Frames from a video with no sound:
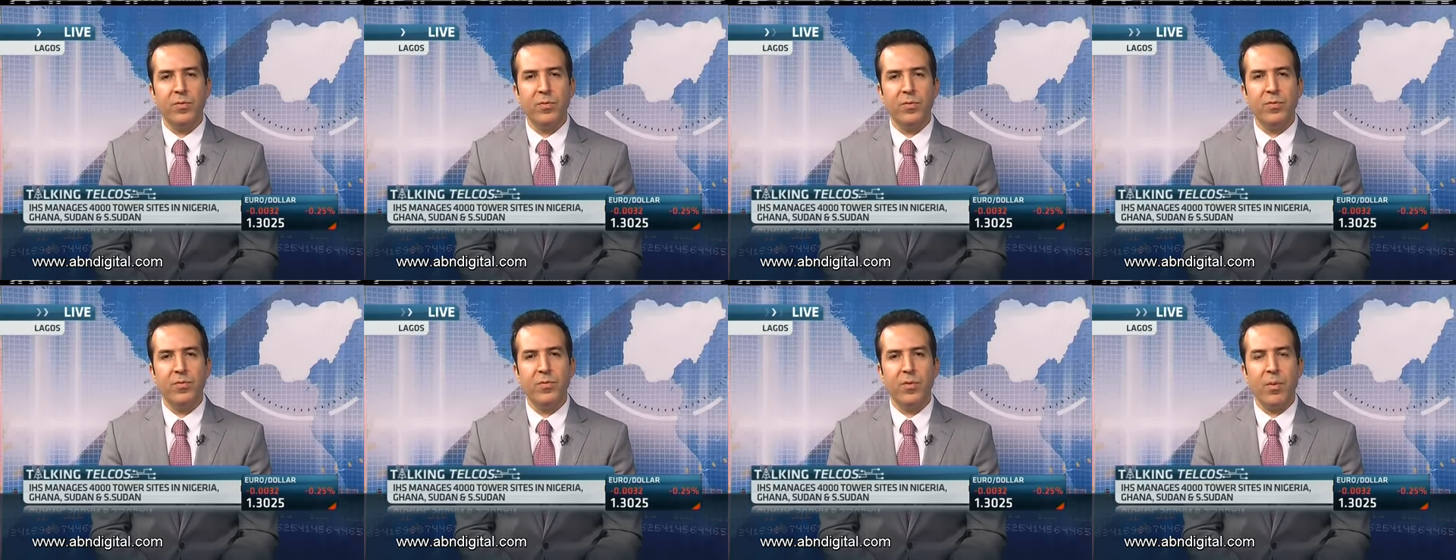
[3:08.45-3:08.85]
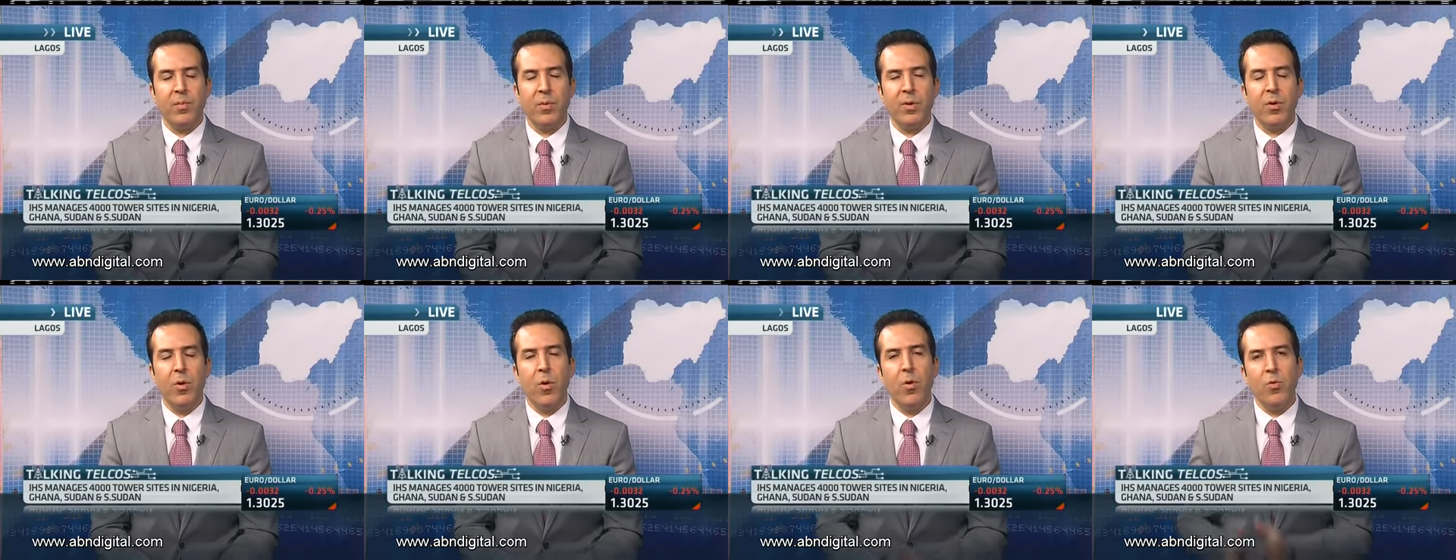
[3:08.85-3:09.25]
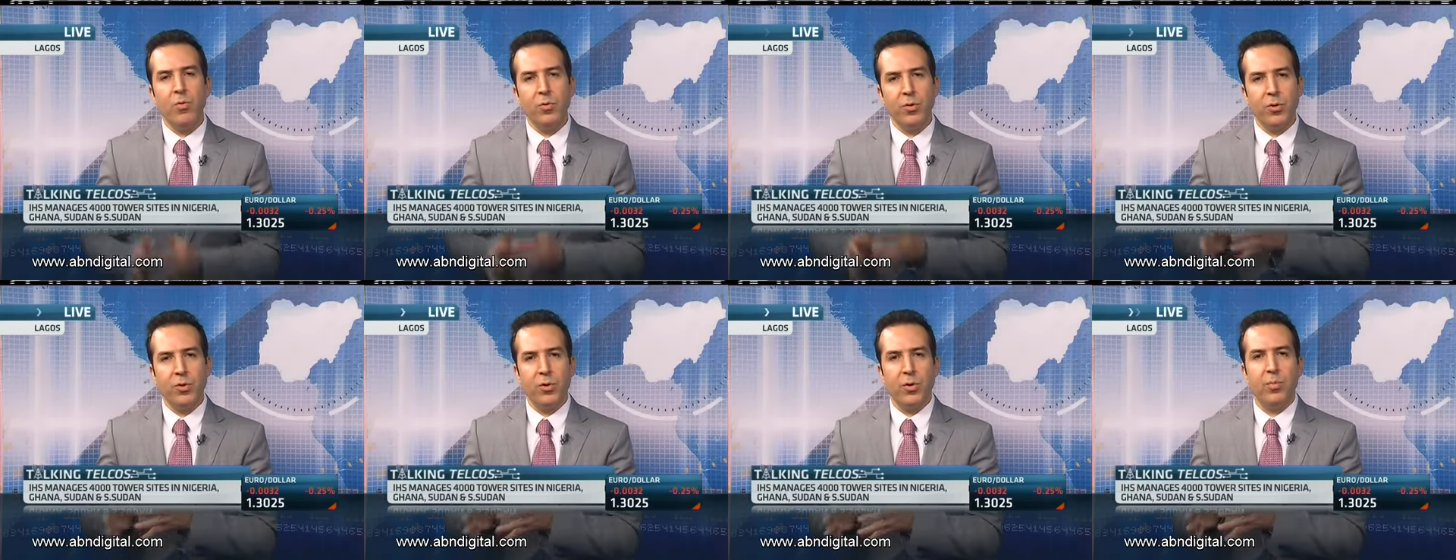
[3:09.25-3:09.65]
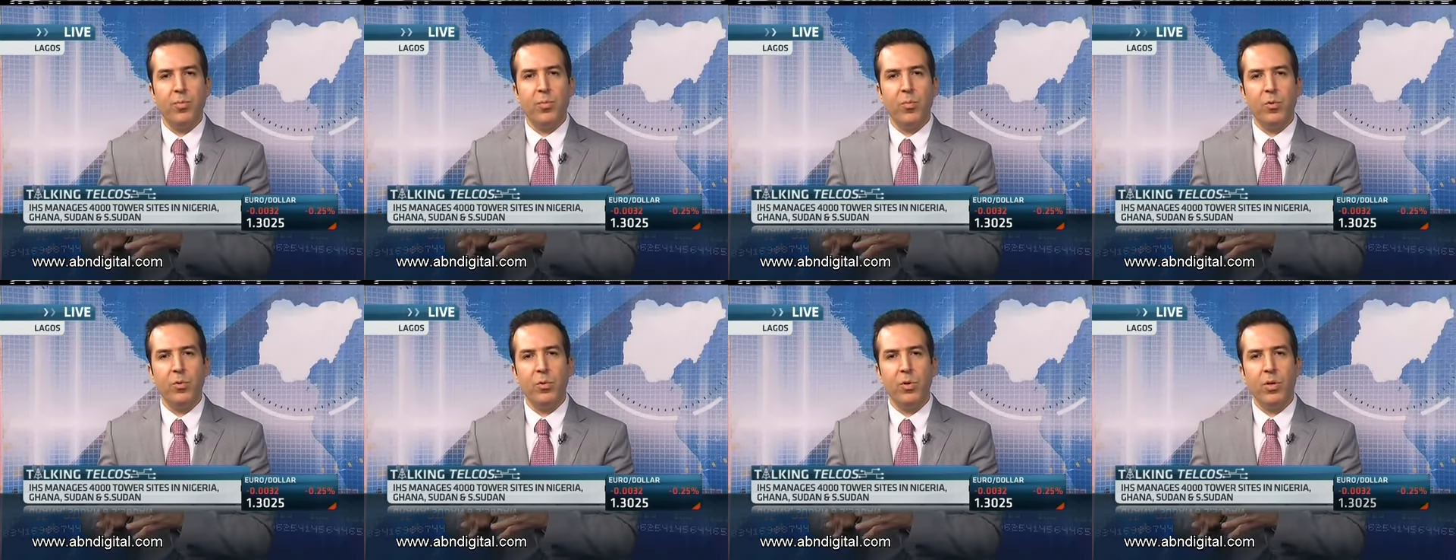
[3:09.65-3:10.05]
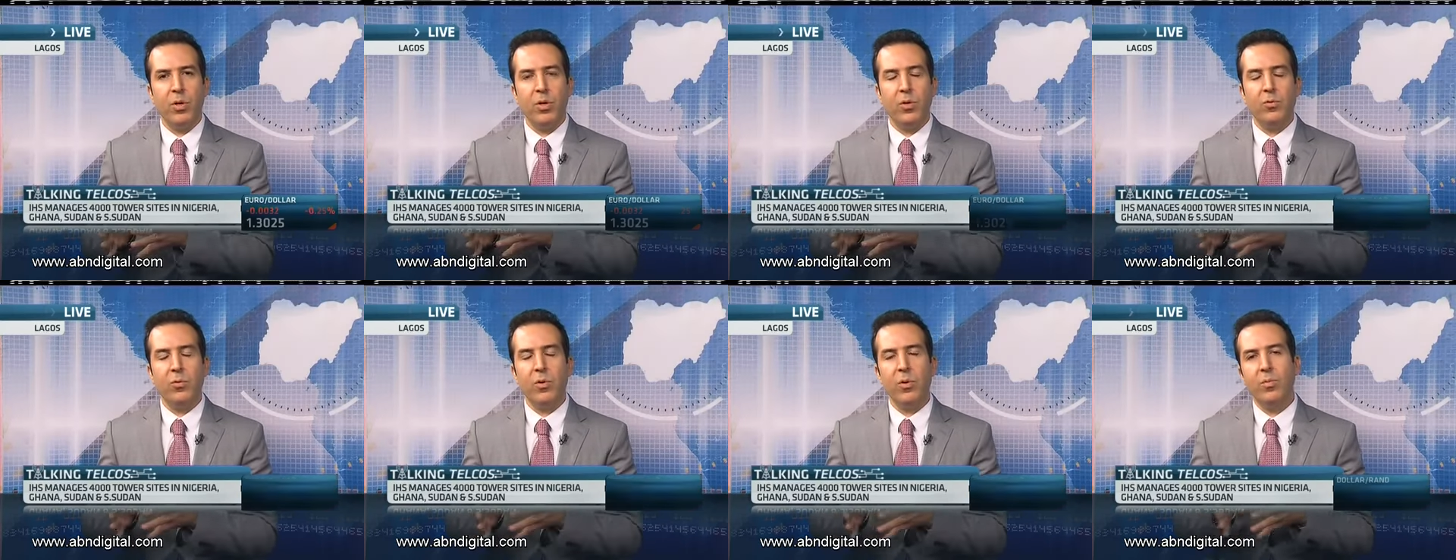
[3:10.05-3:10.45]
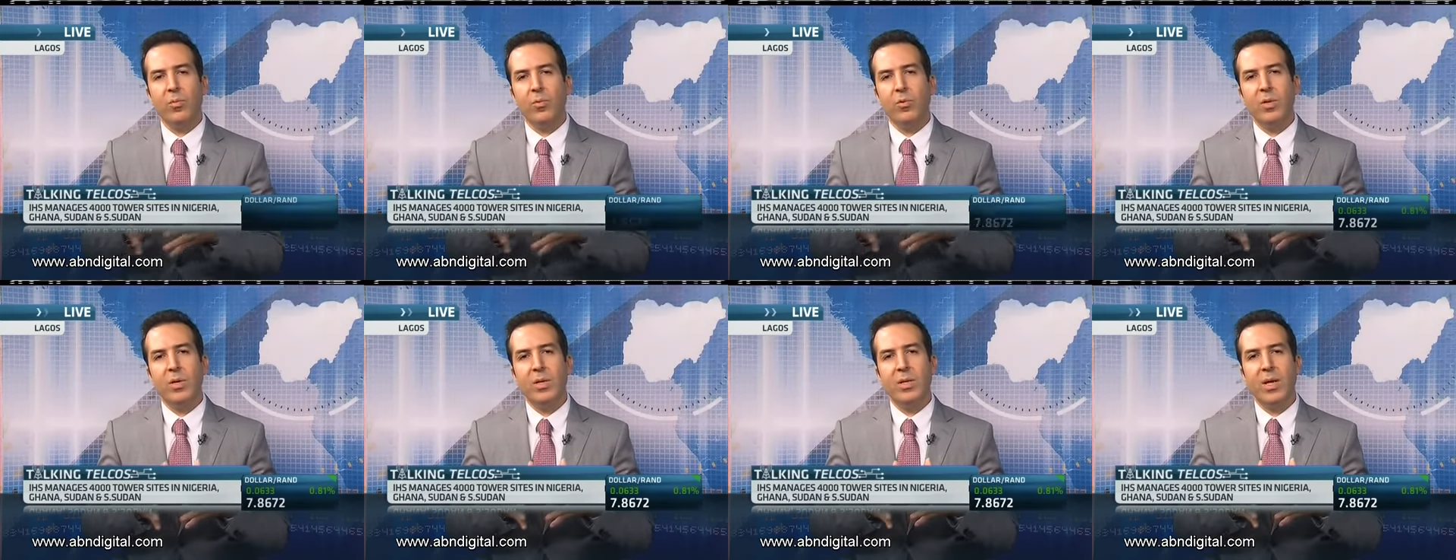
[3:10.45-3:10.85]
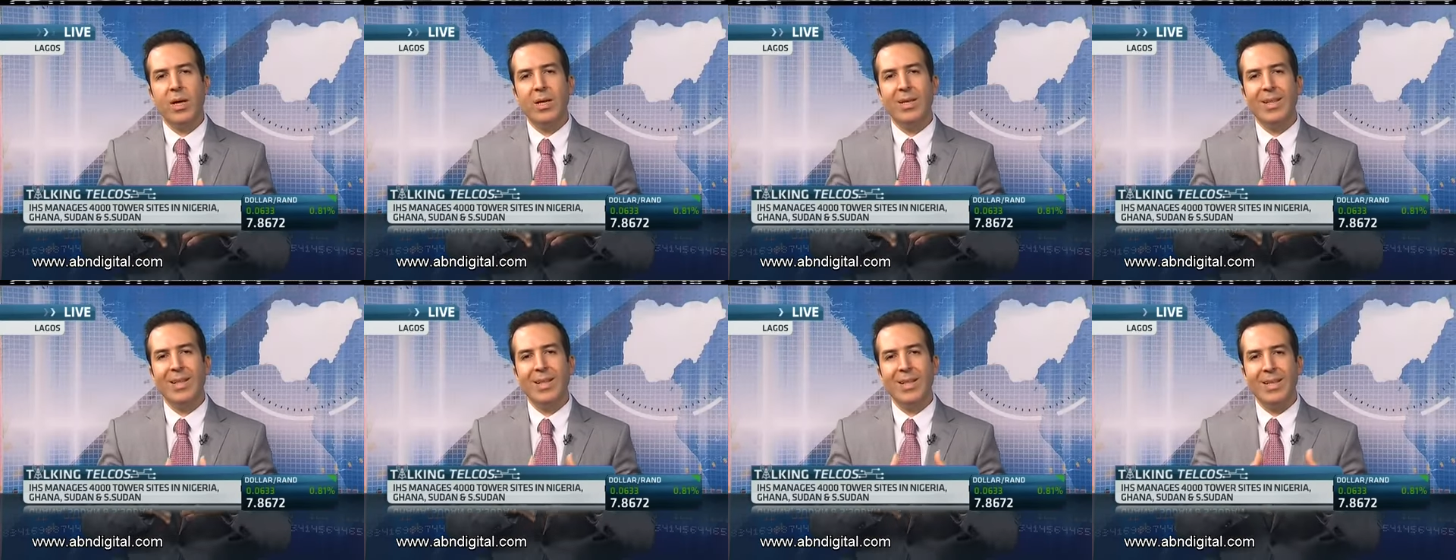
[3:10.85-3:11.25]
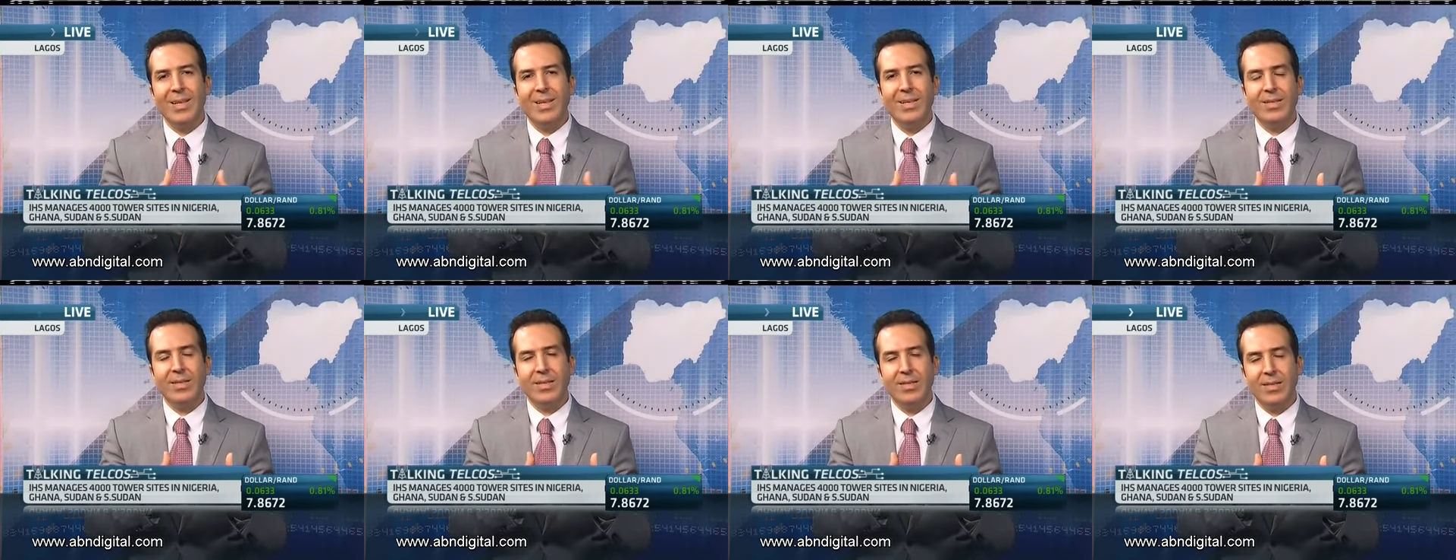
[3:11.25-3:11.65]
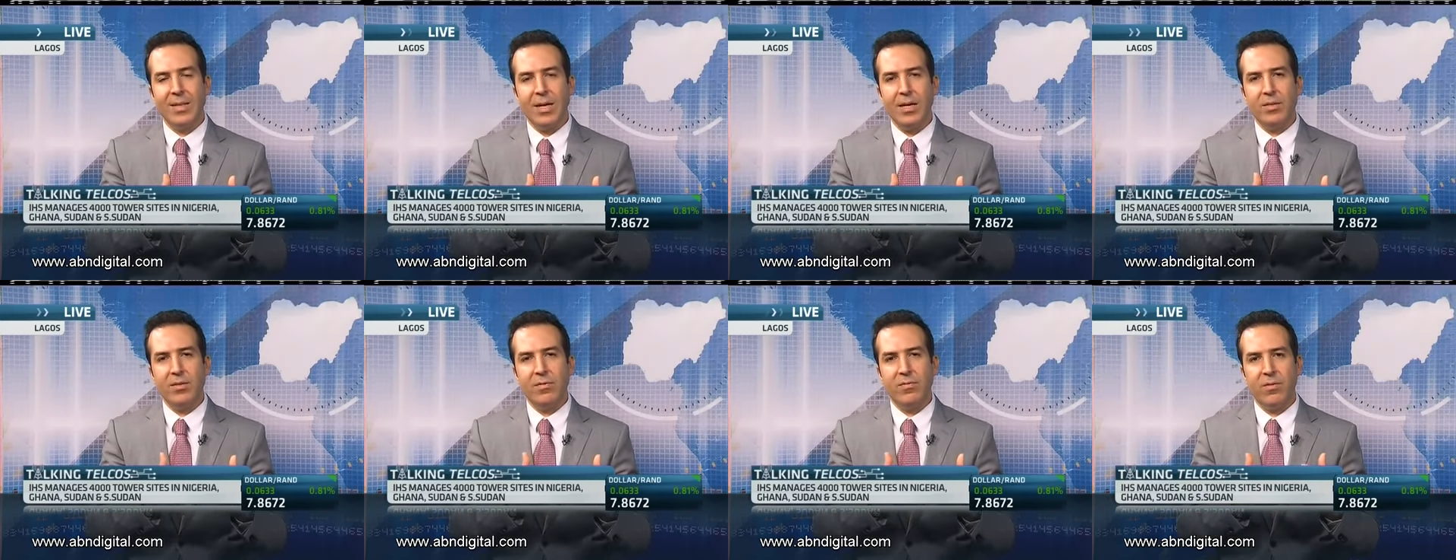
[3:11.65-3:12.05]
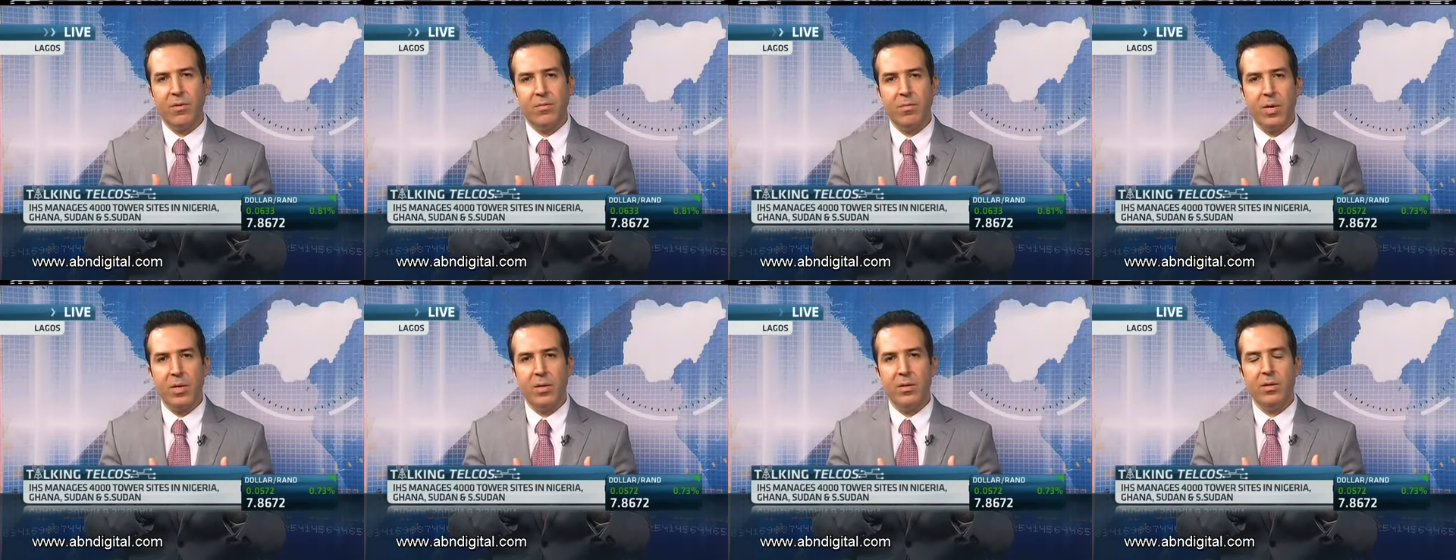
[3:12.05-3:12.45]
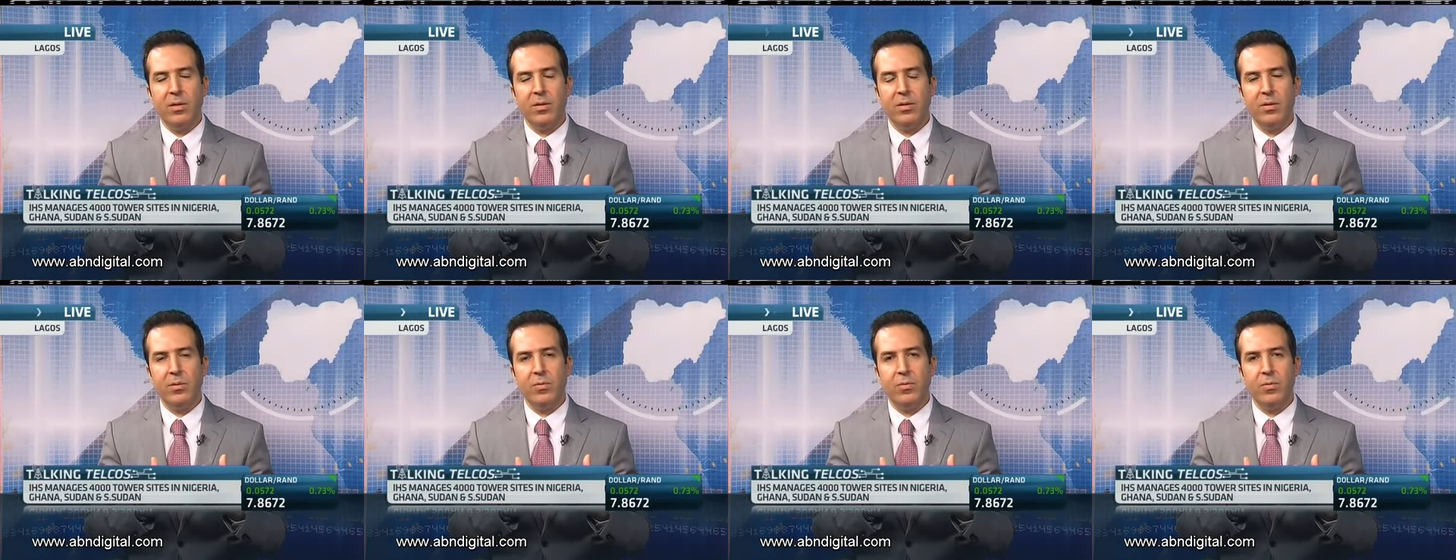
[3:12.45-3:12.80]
from an ownership model into a model that leases sites from others,